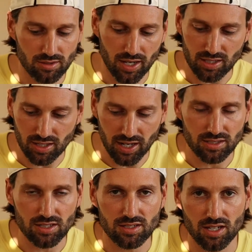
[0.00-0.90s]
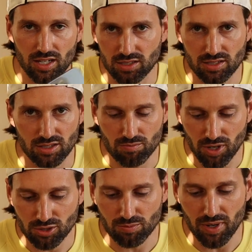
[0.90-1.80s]
I can honestly say this is
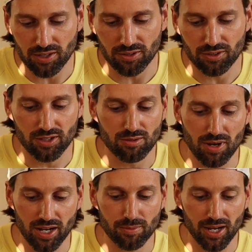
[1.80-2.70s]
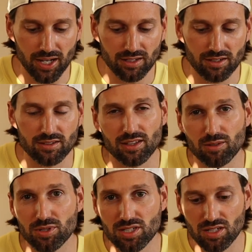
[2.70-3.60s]
much better in my mind than the
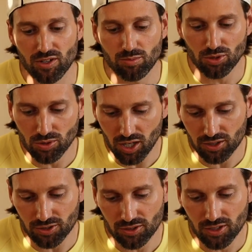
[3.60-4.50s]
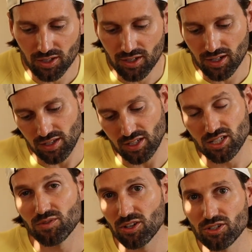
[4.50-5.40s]
Pacific blue color. I think it's
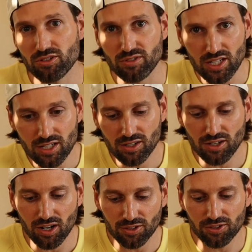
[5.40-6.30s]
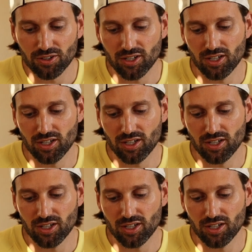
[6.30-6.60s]
a very unique color.